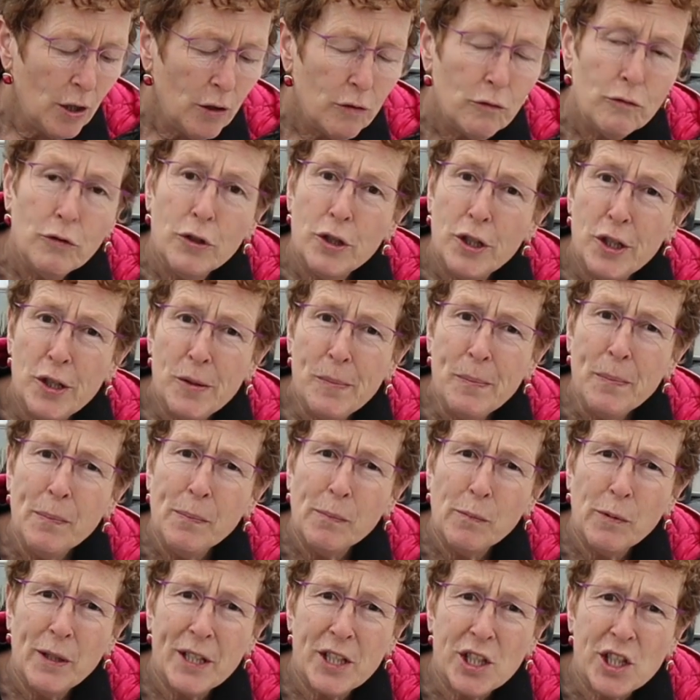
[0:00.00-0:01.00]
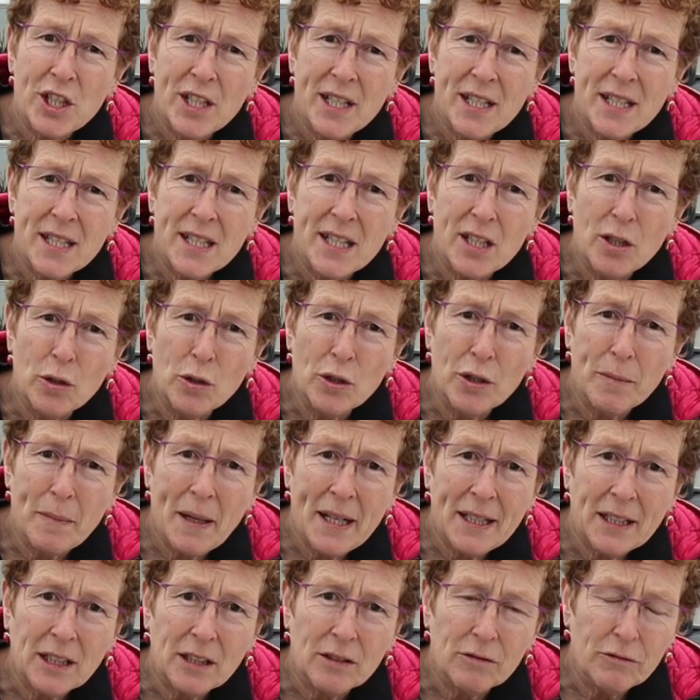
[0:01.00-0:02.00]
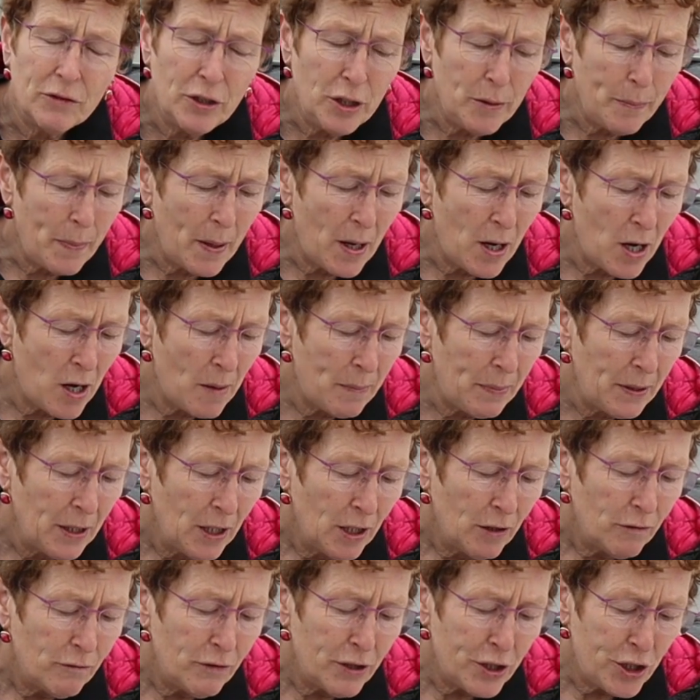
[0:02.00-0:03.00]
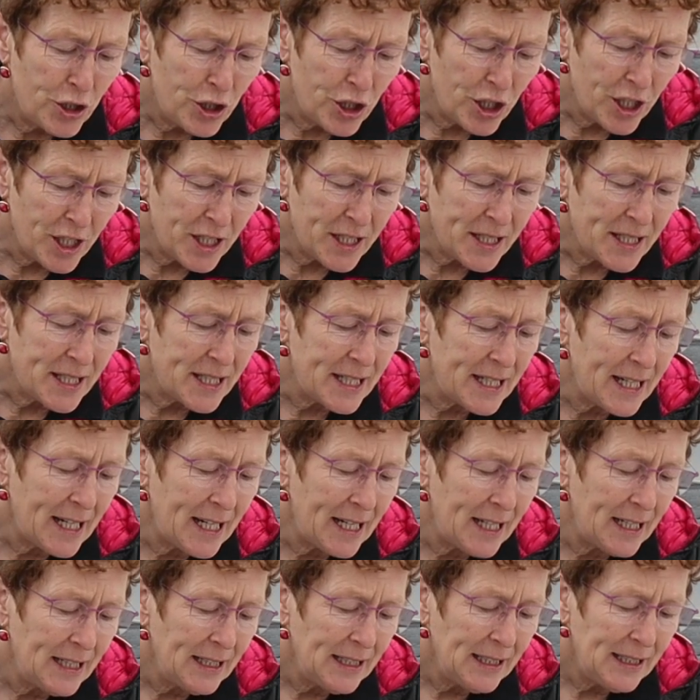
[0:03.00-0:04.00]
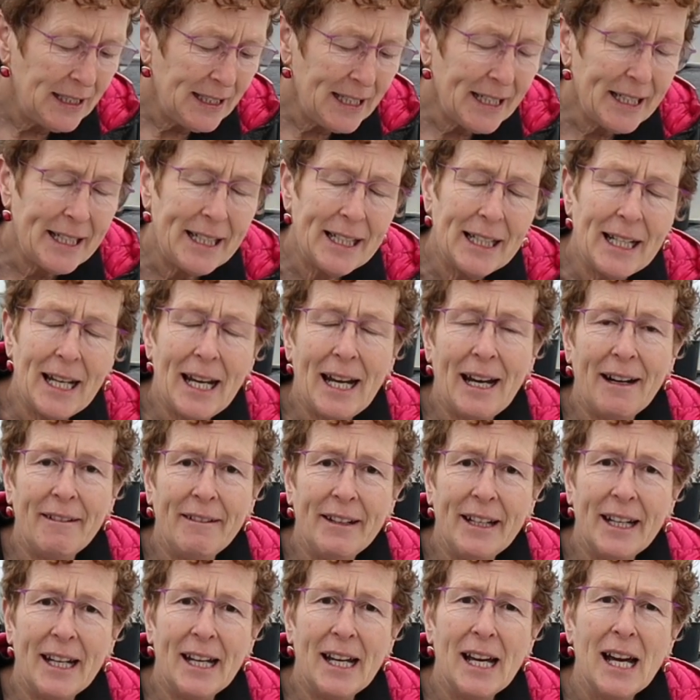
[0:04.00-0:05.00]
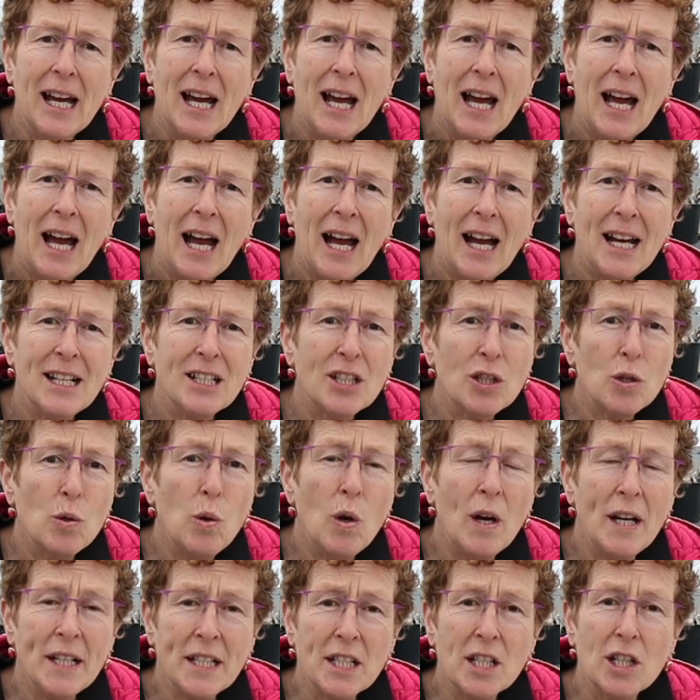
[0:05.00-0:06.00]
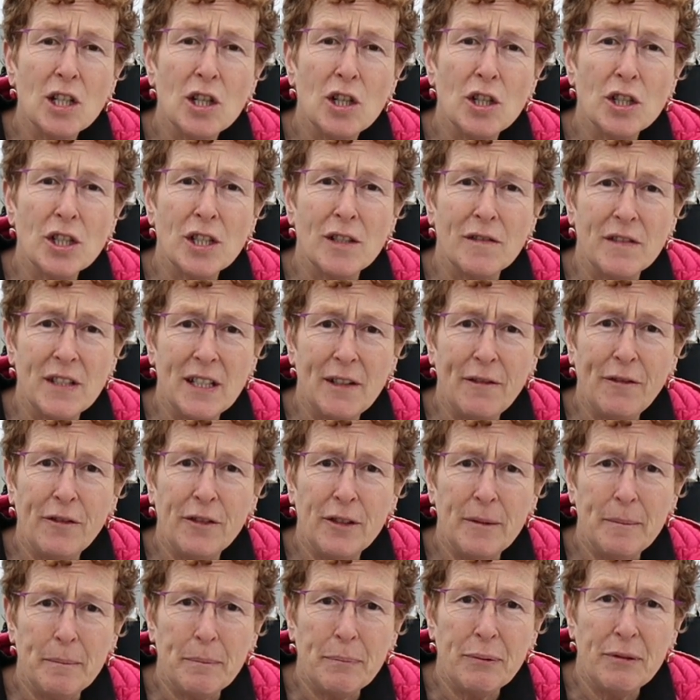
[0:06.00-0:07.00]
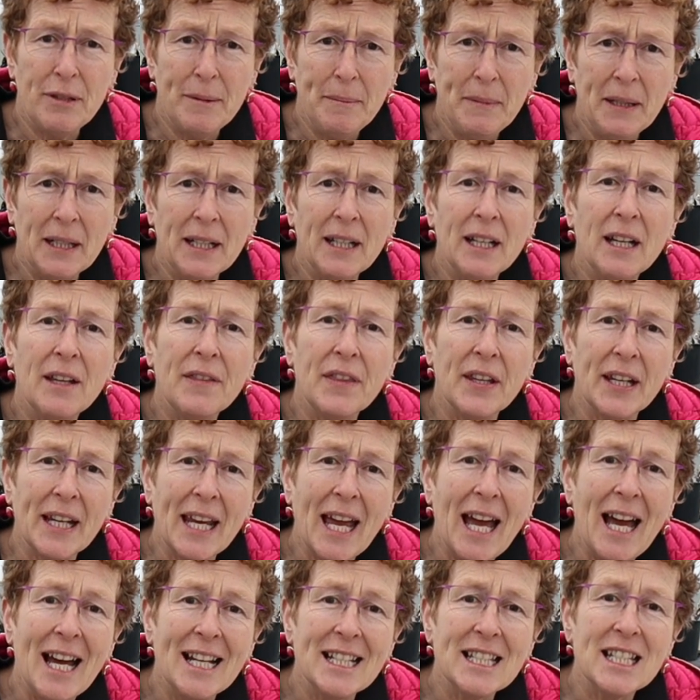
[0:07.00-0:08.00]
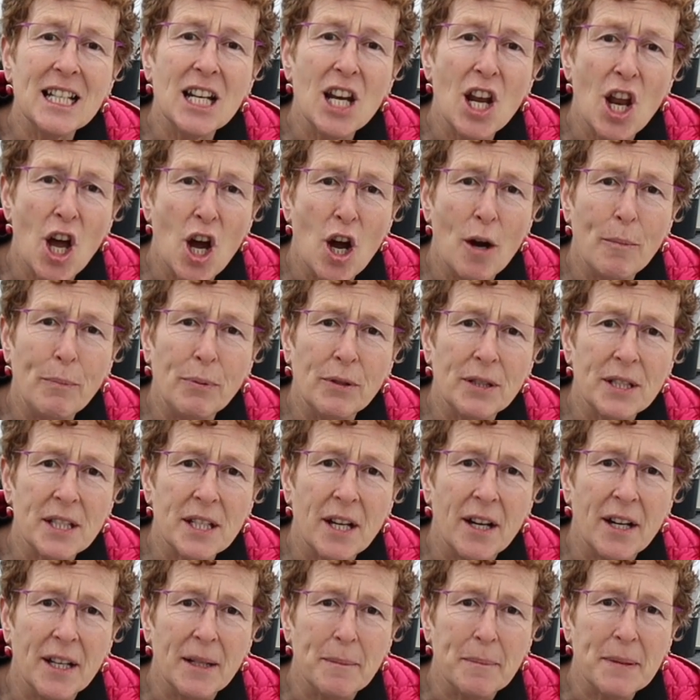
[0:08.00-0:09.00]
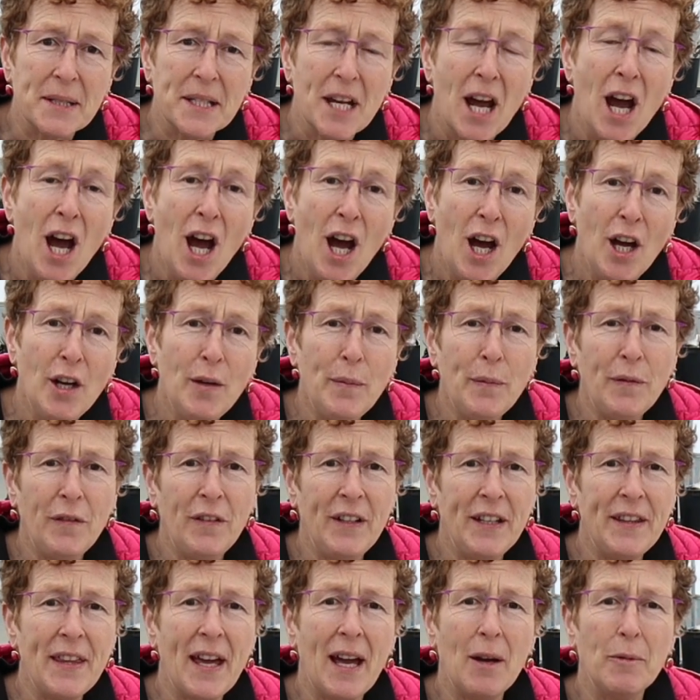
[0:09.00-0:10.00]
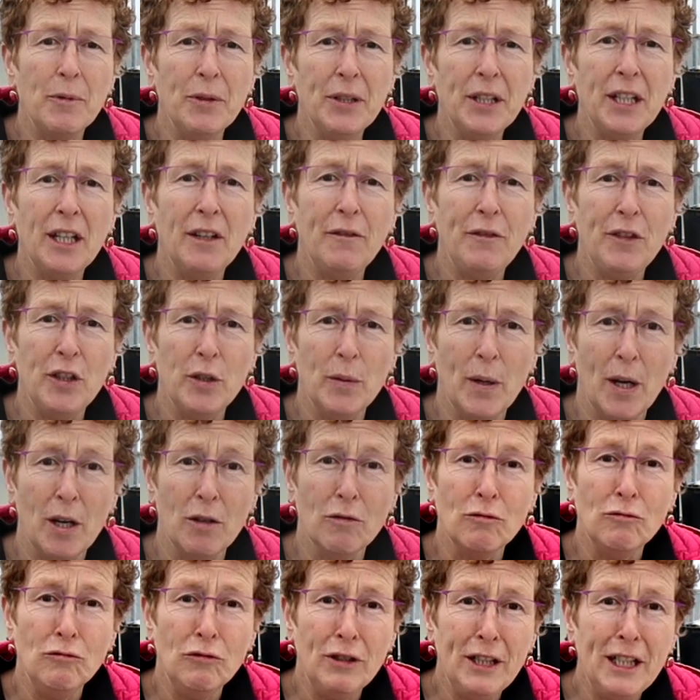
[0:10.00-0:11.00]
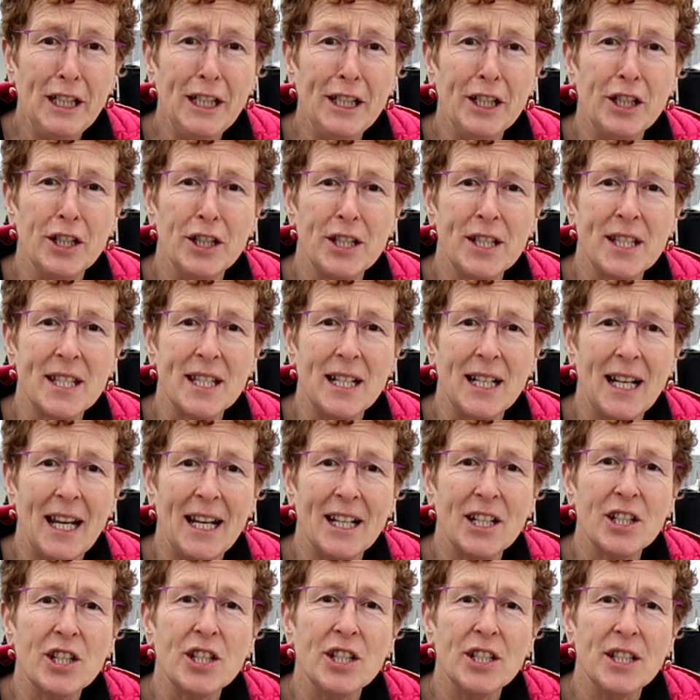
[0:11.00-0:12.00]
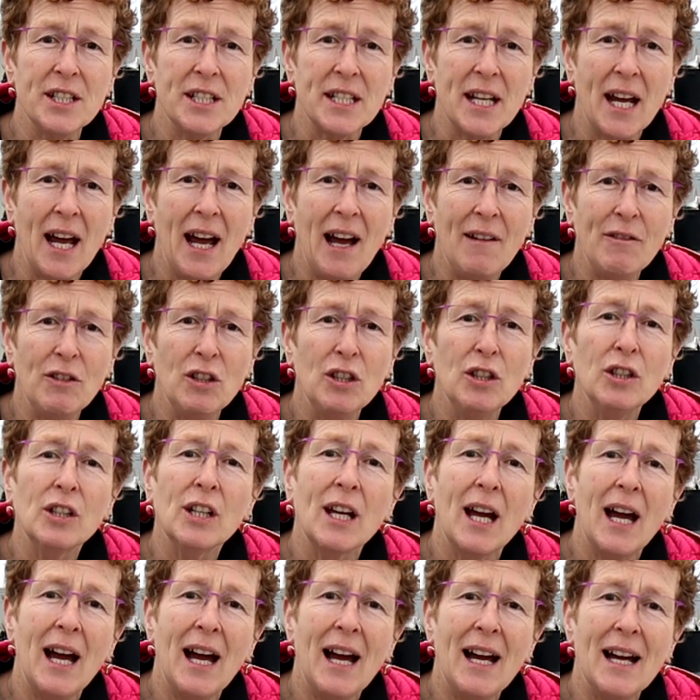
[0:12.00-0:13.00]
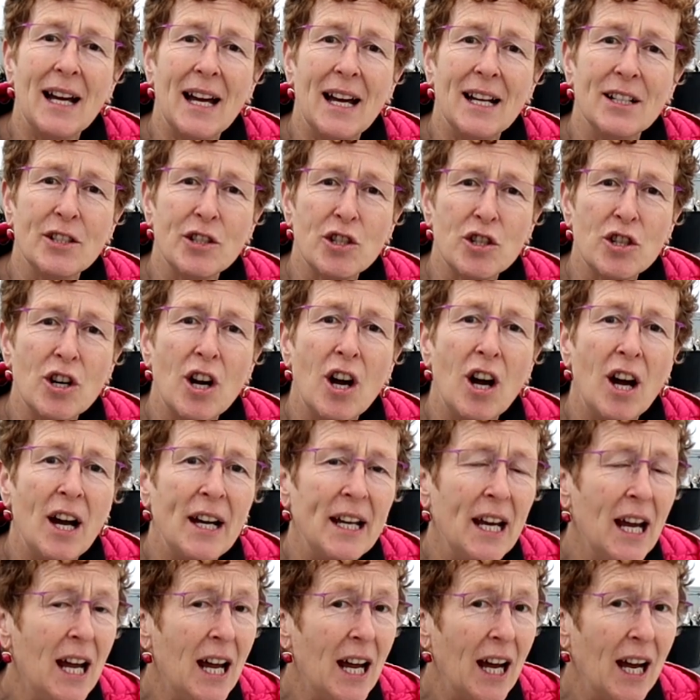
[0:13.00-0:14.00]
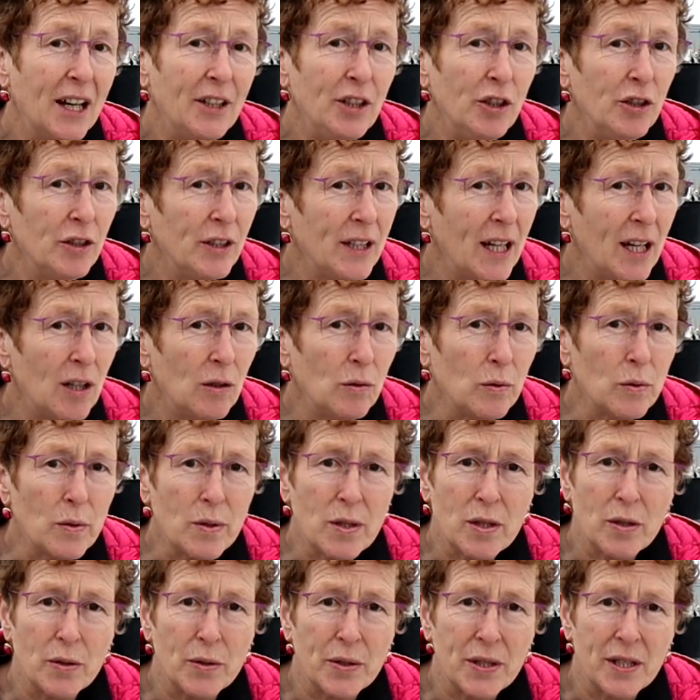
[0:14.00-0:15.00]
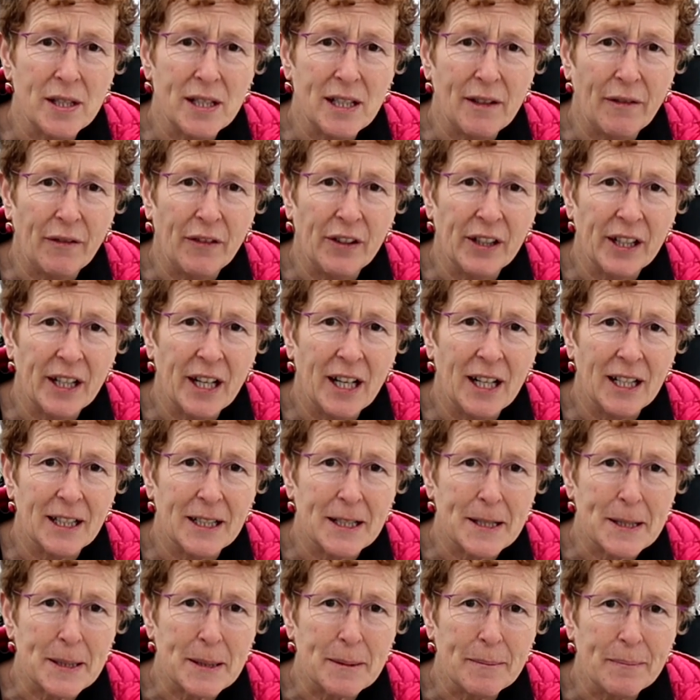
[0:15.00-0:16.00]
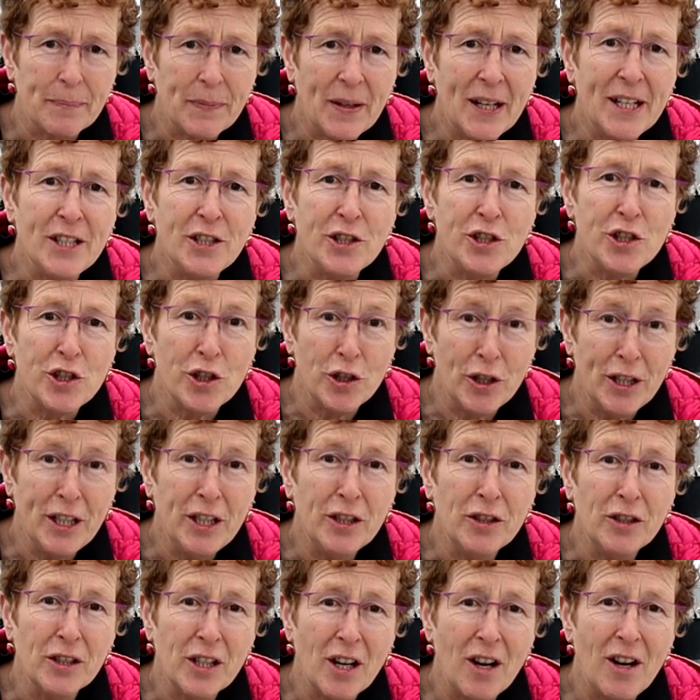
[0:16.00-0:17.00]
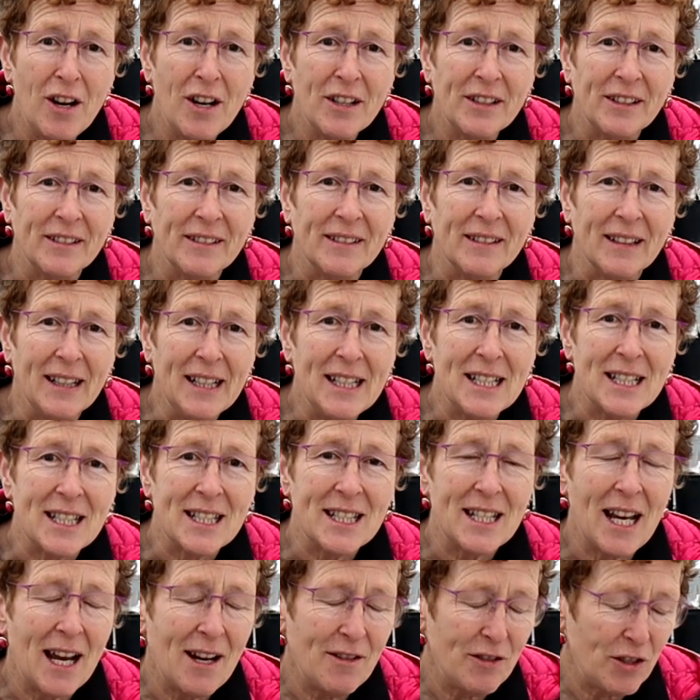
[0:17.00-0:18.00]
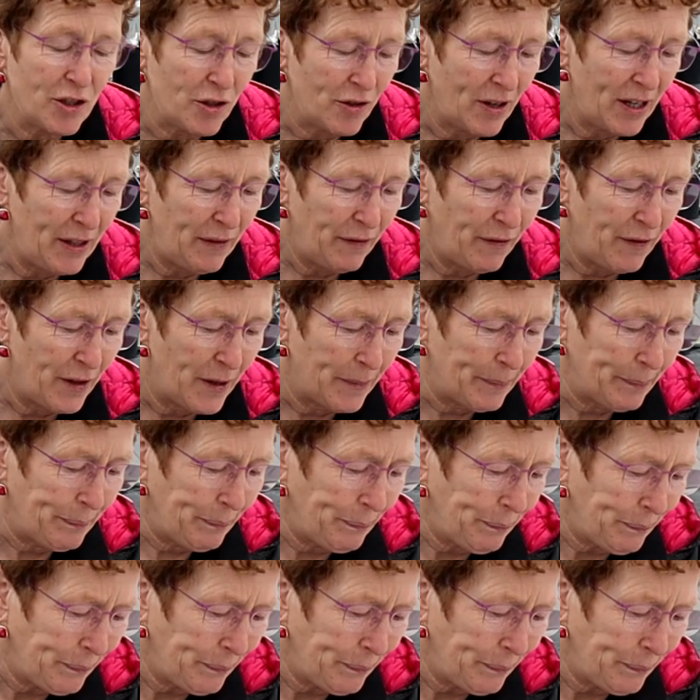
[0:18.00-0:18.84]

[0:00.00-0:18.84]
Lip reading: Rheum, which is the ornamental rhubarb, Rodgersia, Ligularia, and quite a lot of different Primula, the candelabra types. Hopefully that will give you a really good selection to have a look at and try, and you can get all sorts of different colours. Enjoy your garden. It sounds great fun.